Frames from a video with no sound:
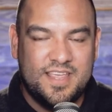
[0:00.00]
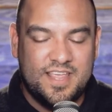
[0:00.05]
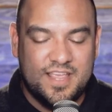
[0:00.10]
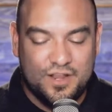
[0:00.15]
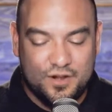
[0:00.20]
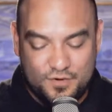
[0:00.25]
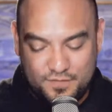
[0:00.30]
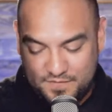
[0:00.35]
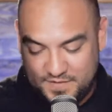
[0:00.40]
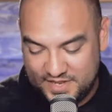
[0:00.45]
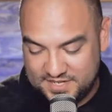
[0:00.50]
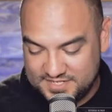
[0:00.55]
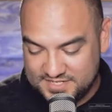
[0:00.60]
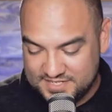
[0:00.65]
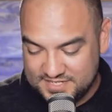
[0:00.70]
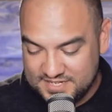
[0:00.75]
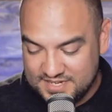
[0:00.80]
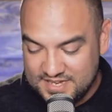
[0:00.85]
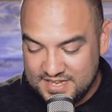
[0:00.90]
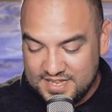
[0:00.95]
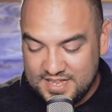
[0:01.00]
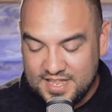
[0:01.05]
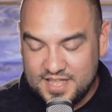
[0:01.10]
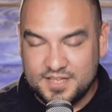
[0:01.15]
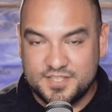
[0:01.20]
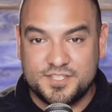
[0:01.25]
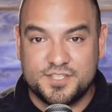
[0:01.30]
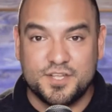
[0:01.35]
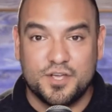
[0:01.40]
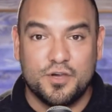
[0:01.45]
interface.
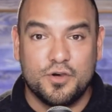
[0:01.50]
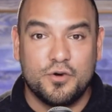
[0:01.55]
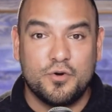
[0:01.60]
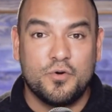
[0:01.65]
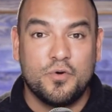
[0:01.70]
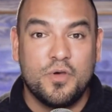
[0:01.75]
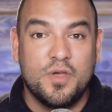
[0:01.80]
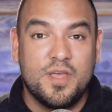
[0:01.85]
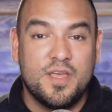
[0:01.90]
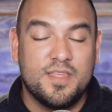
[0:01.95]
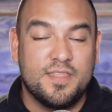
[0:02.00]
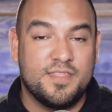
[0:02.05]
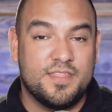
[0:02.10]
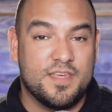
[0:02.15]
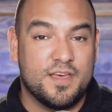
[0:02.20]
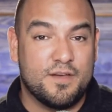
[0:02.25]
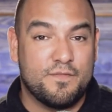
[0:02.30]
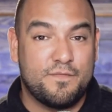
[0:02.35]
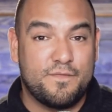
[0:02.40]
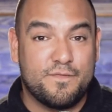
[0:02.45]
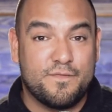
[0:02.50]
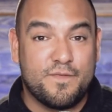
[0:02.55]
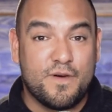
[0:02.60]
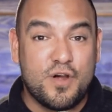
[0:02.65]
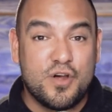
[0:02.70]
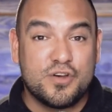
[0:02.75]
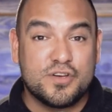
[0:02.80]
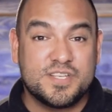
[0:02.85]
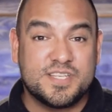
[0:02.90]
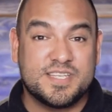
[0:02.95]
And so the
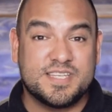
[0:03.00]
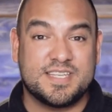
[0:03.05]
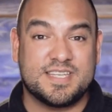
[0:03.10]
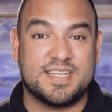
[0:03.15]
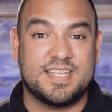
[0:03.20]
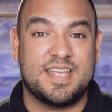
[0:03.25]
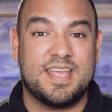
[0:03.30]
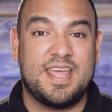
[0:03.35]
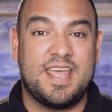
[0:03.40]
first